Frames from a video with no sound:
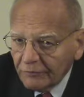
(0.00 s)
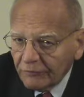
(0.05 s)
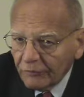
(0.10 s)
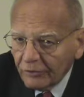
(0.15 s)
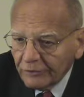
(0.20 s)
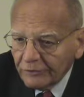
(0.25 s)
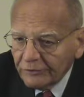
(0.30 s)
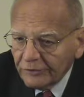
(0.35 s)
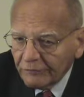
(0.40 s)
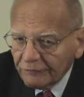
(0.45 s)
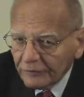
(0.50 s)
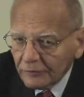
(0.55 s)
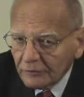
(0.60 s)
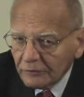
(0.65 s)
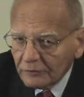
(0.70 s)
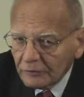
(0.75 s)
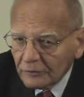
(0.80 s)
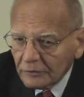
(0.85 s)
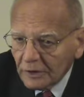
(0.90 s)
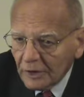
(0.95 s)
be a very
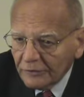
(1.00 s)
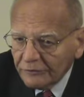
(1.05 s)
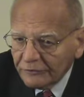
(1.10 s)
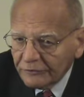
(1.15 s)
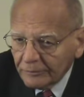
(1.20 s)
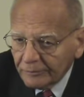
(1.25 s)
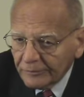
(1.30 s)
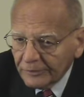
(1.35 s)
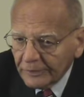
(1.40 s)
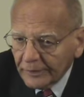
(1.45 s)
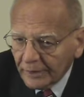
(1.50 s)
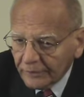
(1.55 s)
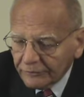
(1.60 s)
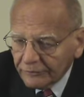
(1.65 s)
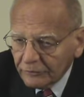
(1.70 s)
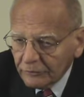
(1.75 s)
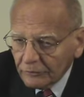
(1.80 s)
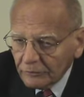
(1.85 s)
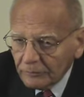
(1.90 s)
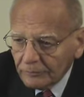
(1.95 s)
difficult concept to
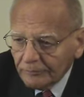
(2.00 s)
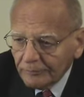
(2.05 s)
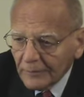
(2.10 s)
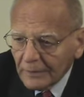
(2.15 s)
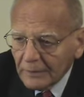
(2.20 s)
get to.